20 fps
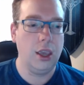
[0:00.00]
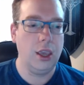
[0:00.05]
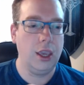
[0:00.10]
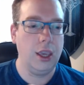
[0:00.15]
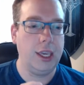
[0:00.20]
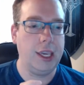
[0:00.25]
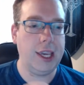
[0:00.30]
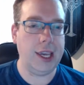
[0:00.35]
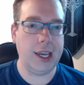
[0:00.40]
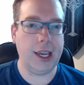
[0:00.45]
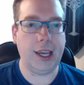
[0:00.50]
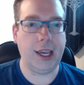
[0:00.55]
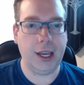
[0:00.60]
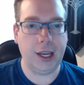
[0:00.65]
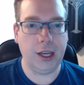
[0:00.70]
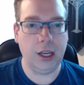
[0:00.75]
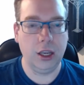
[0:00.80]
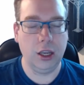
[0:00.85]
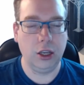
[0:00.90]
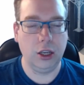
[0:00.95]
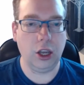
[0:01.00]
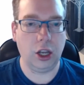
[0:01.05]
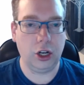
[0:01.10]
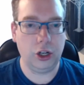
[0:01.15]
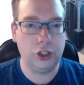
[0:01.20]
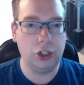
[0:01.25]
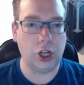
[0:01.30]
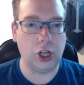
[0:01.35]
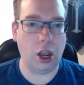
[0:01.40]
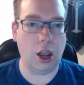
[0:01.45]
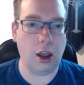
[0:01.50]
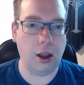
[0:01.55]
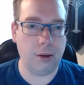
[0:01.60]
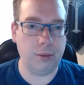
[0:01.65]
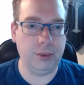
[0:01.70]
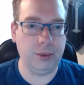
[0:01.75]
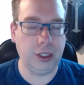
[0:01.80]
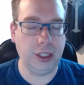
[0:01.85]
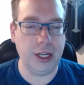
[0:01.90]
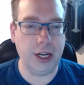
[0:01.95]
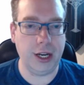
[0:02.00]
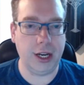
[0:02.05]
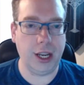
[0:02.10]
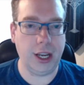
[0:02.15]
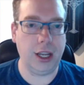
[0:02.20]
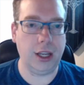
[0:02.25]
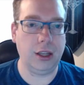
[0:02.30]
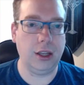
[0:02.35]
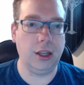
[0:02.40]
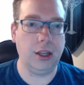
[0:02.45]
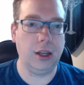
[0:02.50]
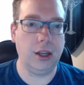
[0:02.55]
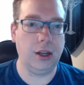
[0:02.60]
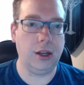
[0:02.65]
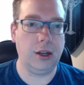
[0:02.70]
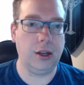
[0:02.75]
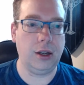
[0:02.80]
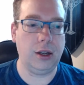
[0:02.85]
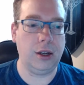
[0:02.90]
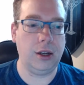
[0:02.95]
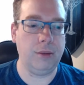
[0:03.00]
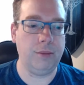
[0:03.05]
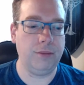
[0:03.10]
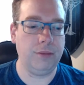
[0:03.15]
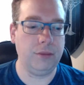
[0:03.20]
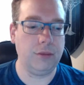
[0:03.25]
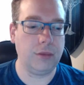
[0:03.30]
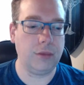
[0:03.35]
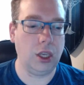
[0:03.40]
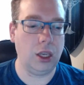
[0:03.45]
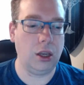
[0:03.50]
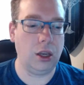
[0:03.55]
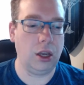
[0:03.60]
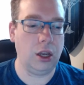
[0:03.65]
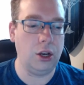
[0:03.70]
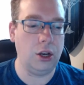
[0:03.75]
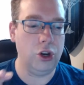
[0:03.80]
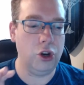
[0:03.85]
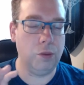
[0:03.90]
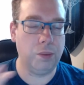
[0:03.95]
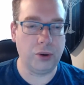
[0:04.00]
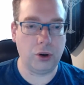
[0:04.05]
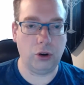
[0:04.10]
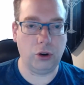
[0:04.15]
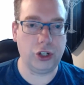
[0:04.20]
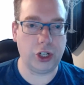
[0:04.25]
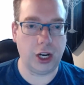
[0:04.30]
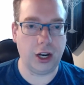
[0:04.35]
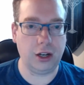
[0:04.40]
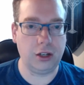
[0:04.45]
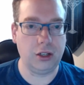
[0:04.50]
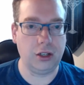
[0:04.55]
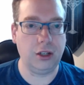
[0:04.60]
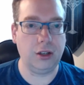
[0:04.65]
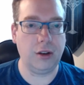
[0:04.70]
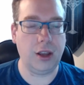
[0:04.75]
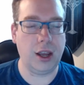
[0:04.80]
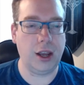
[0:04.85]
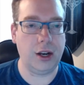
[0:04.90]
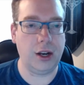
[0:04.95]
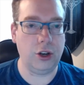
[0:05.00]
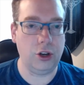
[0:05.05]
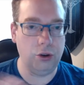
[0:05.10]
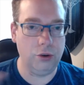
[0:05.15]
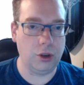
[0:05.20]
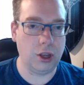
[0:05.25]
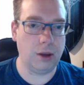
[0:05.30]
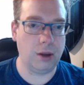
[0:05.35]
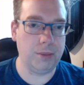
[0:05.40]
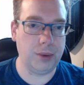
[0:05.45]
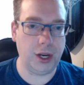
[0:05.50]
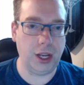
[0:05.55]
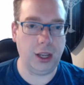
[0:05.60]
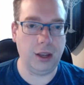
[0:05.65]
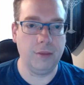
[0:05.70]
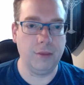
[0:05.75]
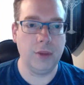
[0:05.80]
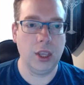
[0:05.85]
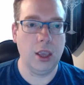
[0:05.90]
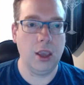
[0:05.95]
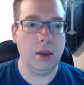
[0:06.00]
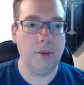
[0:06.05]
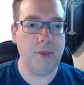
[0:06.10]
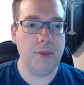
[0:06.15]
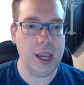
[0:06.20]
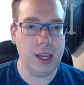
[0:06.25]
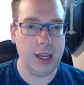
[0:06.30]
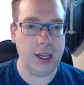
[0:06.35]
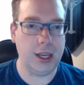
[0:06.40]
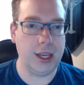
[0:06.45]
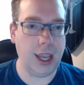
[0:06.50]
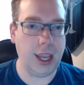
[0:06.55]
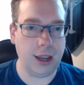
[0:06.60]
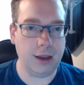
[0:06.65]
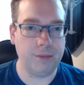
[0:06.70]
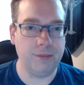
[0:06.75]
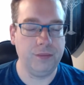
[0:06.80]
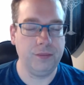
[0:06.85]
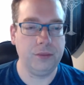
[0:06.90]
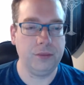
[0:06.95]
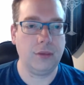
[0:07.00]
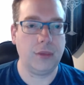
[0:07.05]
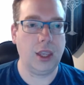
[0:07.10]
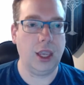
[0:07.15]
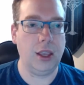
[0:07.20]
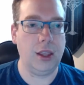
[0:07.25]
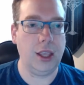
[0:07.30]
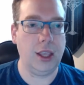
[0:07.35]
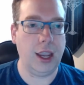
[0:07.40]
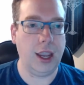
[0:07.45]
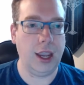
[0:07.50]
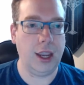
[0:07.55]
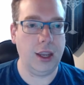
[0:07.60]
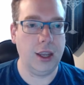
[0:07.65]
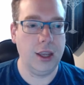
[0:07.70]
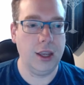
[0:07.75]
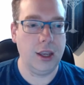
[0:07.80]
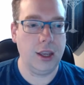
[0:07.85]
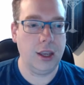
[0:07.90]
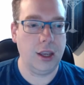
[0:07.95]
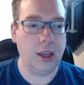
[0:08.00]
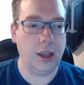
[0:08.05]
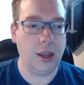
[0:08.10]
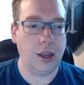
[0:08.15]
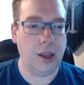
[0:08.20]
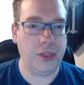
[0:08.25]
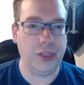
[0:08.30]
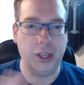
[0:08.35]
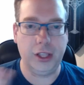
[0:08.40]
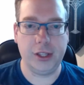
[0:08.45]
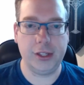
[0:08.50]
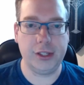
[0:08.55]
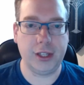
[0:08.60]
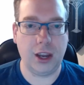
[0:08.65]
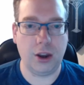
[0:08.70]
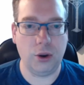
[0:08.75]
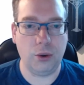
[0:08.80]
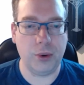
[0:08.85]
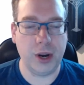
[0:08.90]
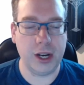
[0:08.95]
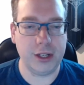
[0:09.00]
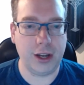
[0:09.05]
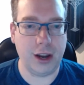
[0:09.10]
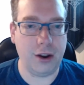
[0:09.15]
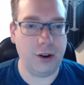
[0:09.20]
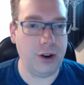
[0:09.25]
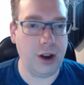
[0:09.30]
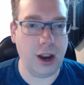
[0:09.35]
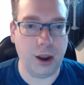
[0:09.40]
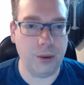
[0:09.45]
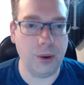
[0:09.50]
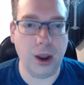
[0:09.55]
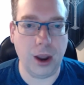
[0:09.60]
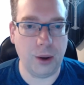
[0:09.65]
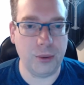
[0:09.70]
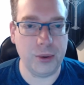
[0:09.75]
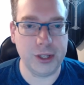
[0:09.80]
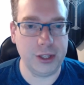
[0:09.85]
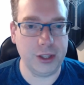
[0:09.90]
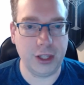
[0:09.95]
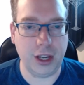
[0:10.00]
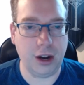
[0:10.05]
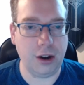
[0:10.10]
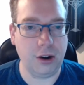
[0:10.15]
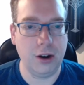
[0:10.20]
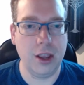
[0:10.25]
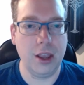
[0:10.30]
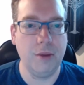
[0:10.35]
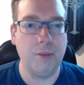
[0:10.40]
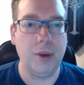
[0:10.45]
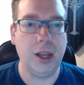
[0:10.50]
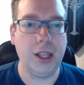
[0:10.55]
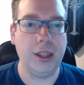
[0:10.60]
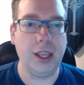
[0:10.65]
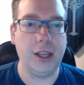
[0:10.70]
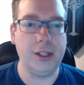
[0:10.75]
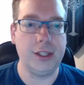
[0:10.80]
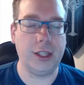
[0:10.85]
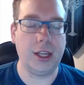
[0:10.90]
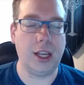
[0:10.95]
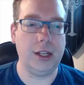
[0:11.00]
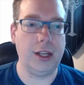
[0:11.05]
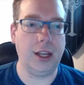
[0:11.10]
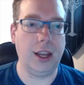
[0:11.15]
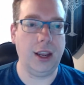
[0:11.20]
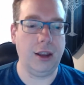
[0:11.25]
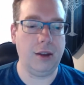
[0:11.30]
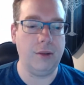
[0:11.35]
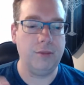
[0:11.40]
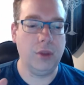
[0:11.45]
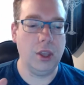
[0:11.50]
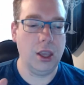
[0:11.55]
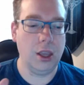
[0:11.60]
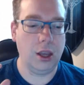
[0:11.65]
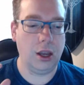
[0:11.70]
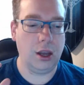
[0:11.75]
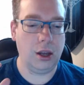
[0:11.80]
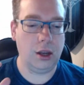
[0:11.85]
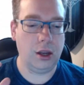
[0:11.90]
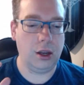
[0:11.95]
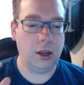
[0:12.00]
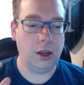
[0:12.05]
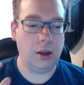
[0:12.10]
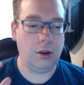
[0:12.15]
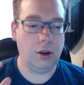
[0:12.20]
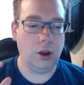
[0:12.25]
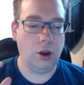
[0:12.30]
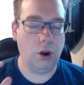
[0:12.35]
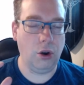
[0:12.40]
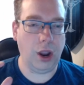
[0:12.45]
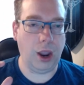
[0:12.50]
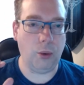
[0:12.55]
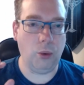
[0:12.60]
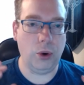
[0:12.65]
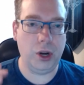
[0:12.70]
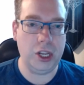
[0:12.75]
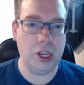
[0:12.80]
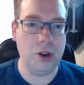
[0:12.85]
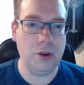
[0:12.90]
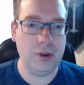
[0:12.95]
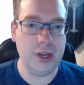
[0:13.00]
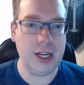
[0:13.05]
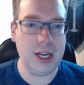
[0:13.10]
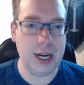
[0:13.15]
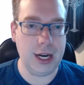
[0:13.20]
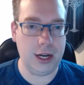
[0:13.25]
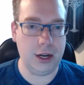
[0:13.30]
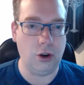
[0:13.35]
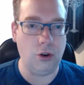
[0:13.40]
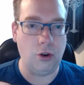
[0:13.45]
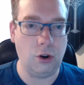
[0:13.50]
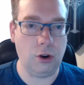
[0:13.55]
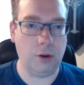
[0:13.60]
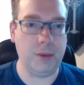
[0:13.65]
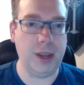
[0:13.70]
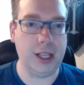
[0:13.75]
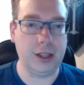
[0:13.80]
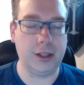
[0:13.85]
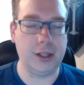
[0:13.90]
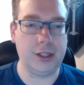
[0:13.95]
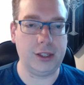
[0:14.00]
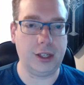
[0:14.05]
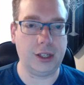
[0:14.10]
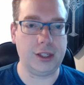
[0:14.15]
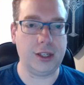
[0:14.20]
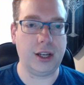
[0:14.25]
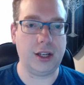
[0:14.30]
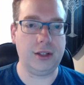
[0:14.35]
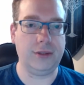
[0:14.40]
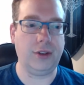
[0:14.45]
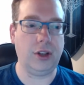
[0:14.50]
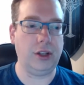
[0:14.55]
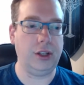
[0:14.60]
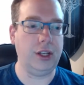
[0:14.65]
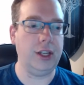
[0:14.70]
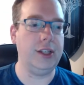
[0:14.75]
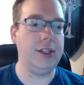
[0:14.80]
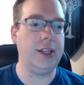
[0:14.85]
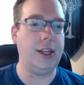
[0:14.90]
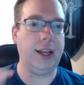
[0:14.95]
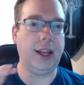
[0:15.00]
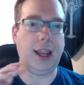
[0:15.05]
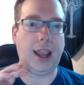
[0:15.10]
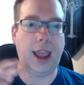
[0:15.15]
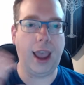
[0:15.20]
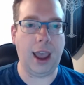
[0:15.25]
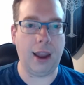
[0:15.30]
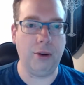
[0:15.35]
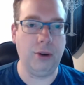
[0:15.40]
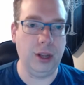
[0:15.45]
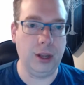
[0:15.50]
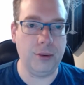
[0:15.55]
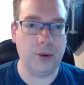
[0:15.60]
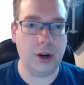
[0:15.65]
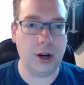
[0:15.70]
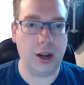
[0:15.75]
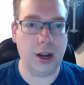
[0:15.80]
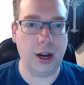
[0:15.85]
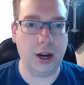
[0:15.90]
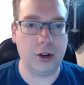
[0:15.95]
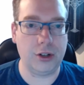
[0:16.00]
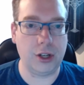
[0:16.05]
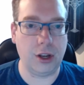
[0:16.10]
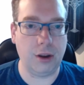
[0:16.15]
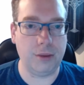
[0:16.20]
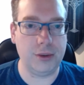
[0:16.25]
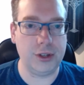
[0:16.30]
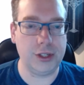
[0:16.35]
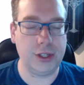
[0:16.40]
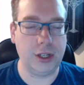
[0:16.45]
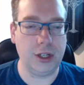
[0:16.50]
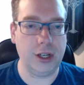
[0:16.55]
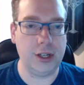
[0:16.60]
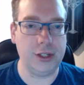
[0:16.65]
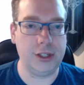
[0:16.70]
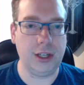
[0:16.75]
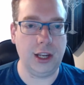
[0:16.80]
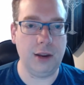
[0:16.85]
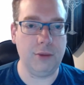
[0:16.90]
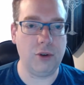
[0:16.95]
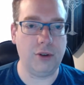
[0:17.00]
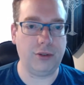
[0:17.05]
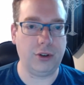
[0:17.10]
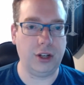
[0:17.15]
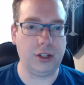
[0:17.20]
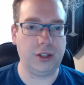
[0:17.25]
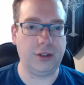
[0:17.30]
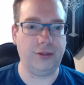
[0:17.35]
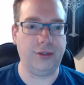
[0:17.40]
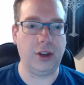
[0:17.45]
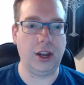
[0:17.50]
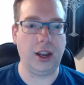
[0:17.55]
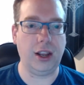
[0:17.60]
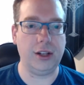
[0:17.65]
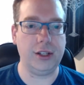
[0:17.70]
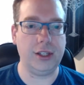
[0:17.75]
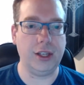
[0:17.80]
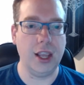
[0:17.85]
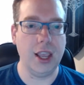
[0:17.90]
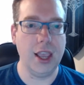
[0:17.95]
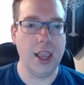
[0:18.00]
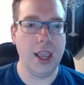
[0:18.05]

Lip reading: He got a job leading a new project at a new company, making a game, and I think this is how it went down. I wasn't there, but they said to him, okay, what do you need in to make this successful? And he's like, I really want to hire Thomas and his team over at Defiance.